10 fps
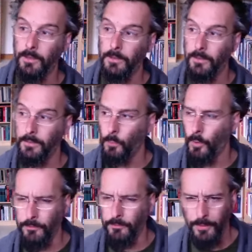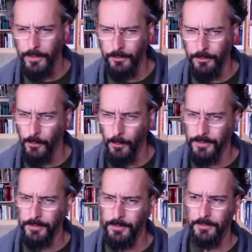and one very different from
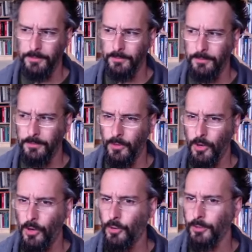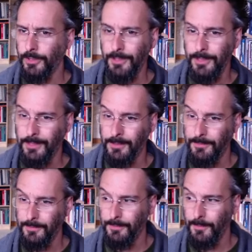what's currently
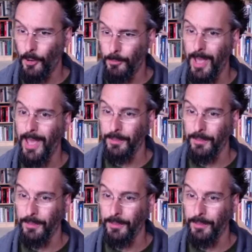our path,